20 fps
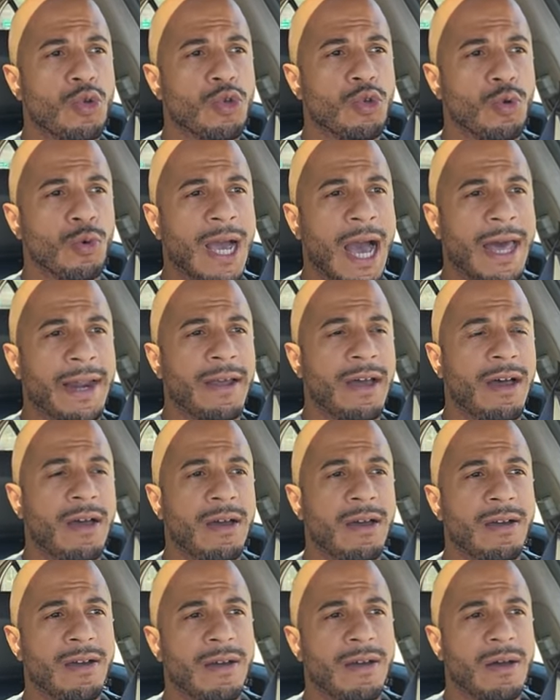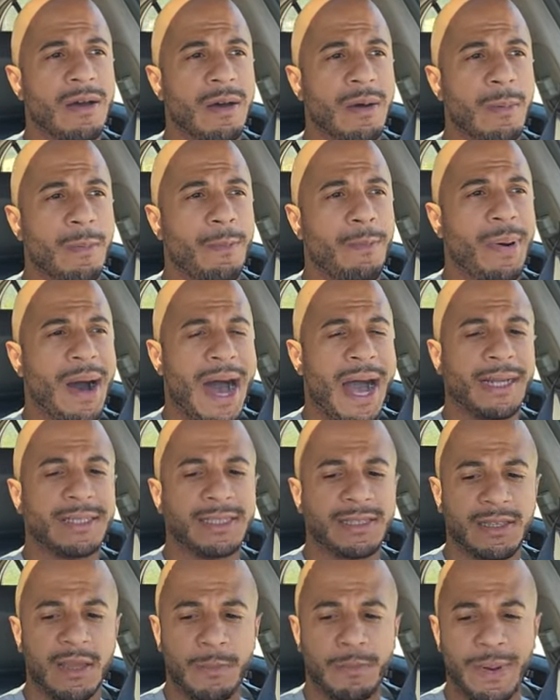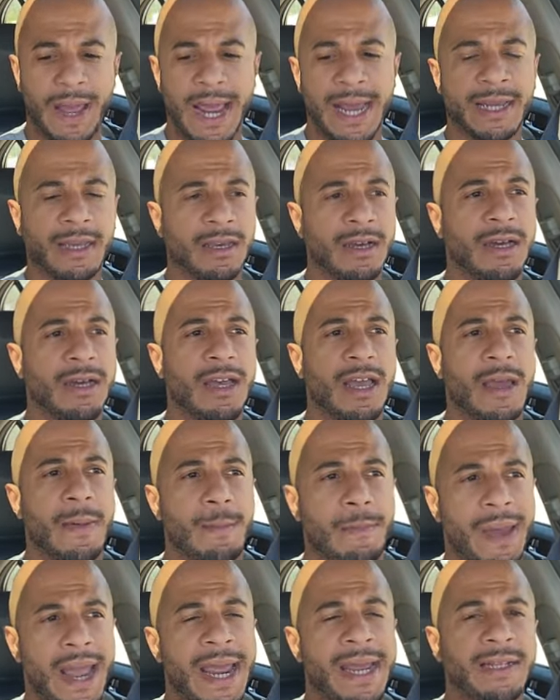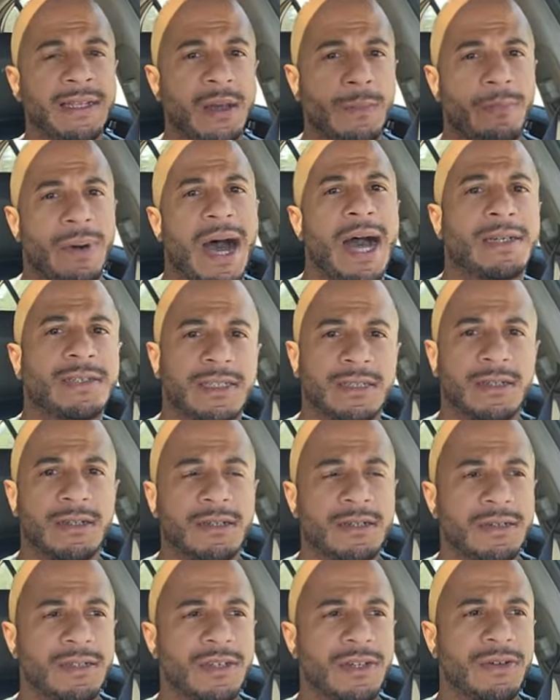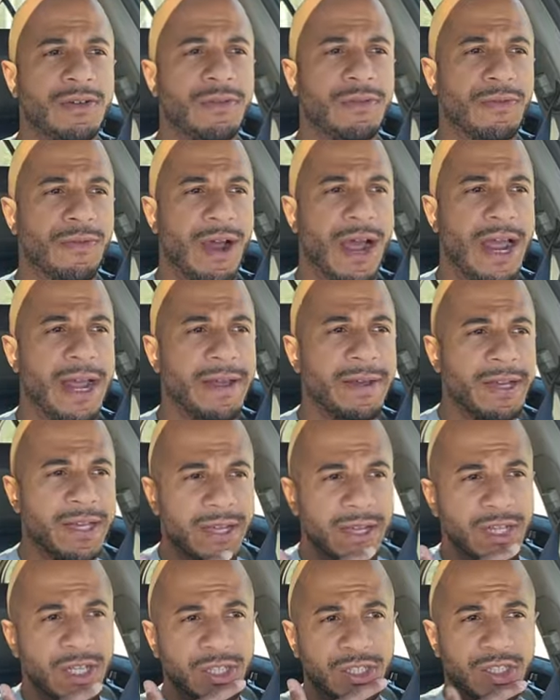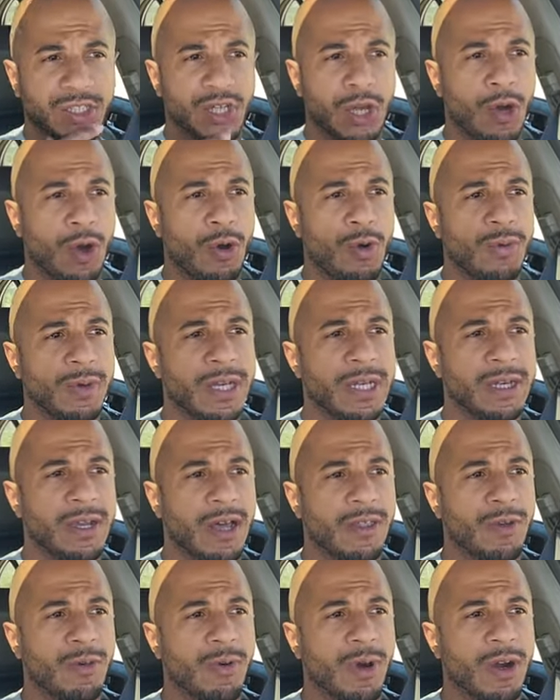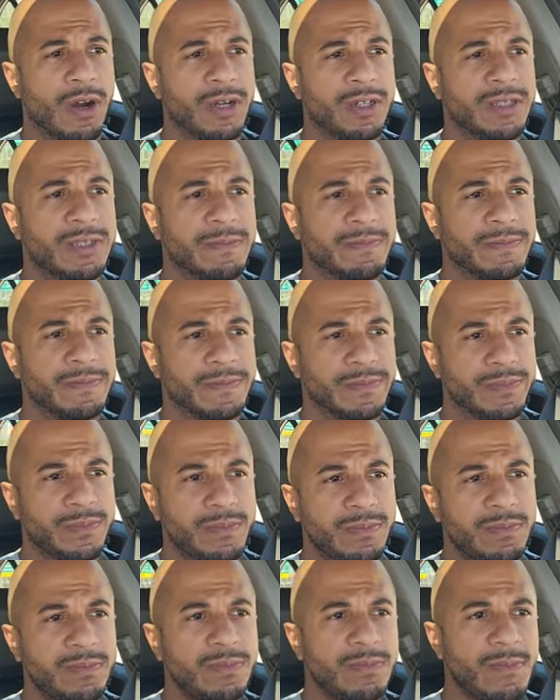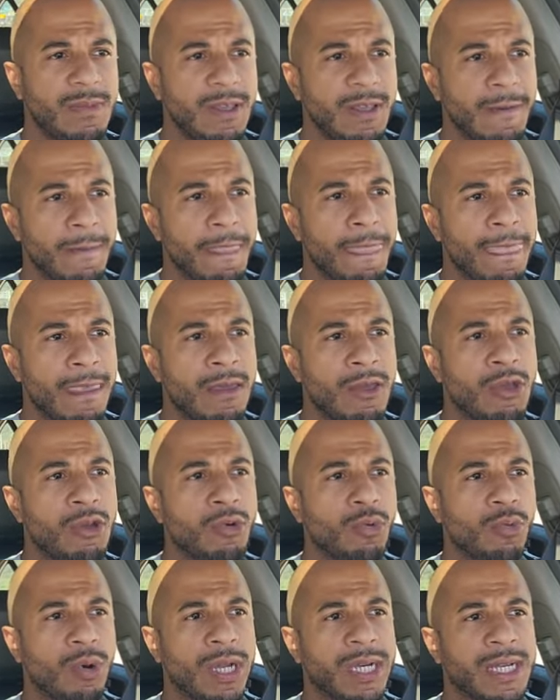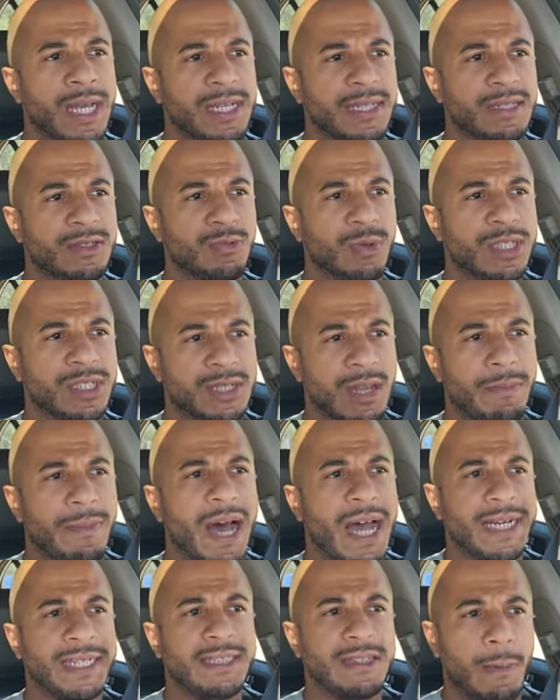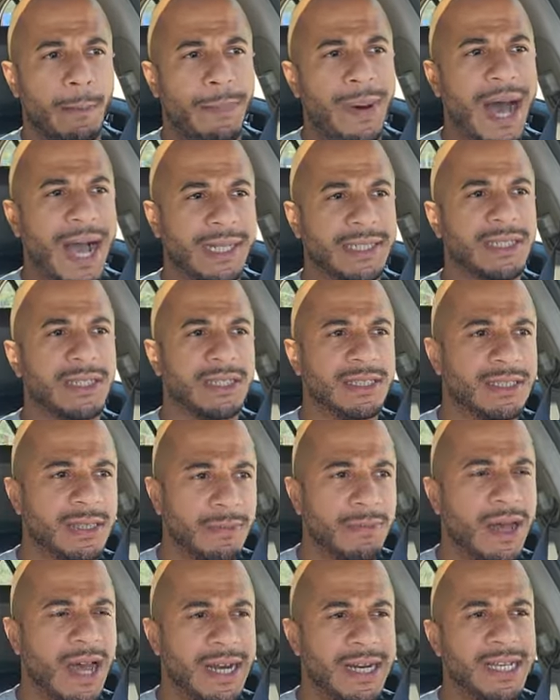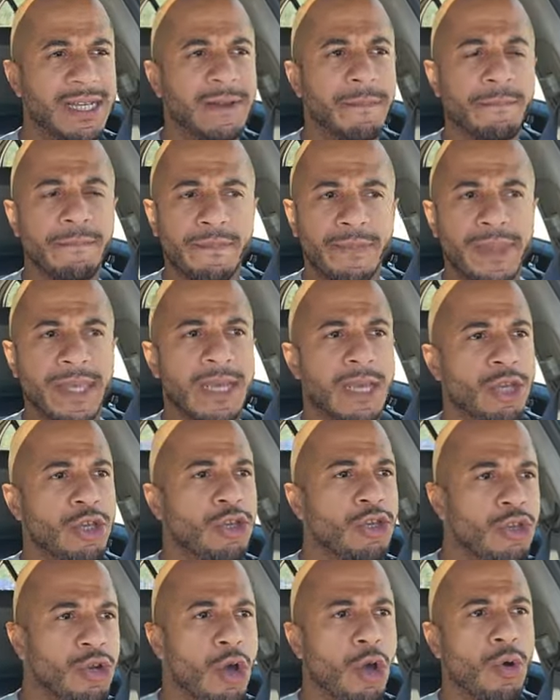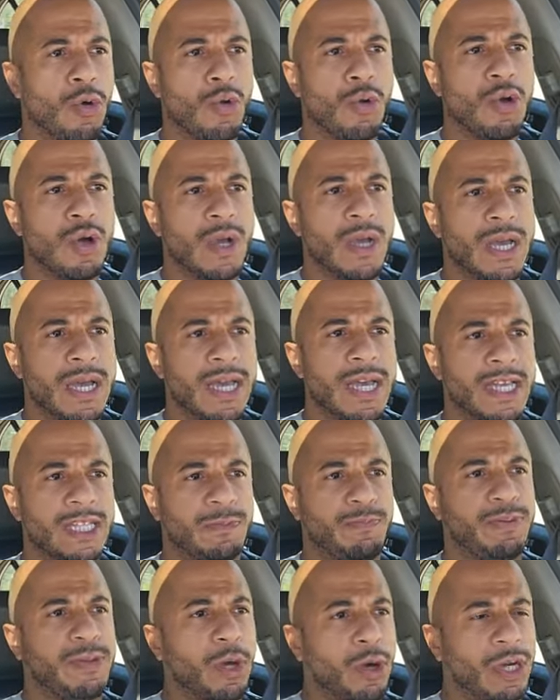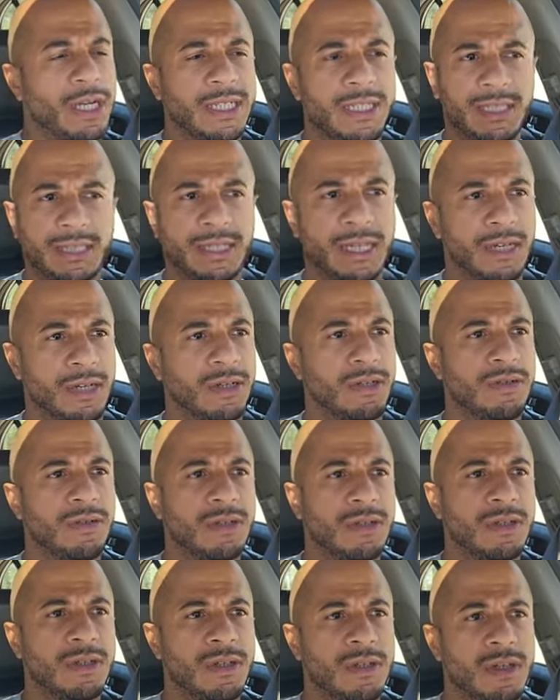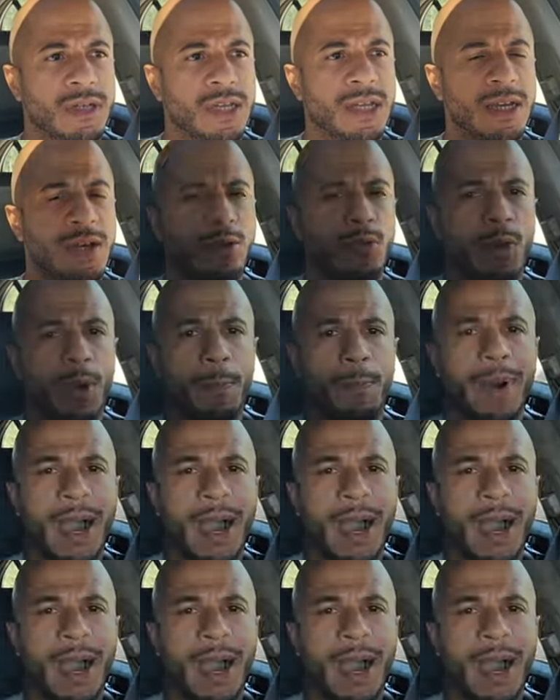you got to box the banger and bang the boxer, right? So, in other words, when somebody's a boxer, somebody, you know, is purely skilled with